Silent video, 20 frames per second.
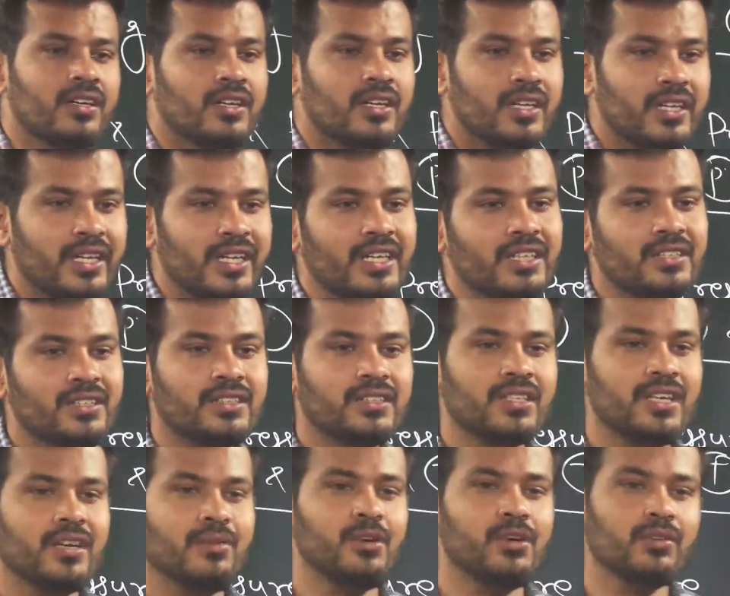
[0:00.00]
is
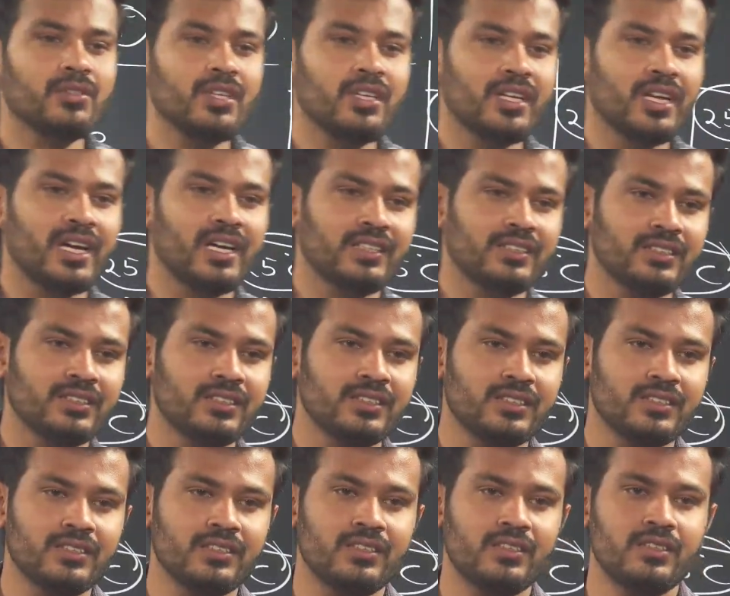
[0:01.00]
about the gases.
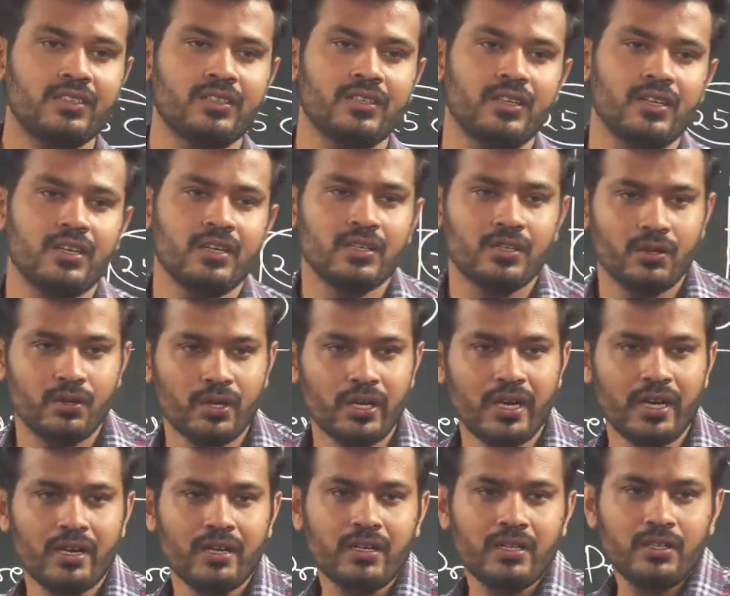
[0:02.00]

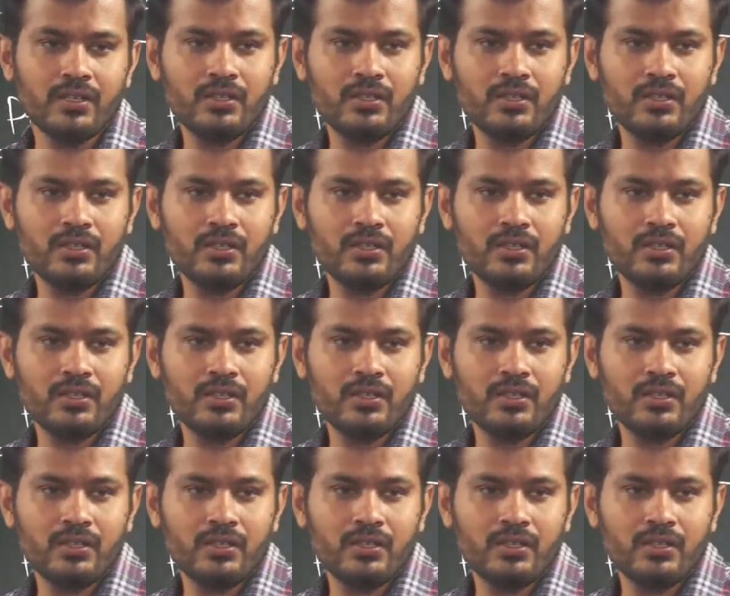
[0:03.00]
Okay,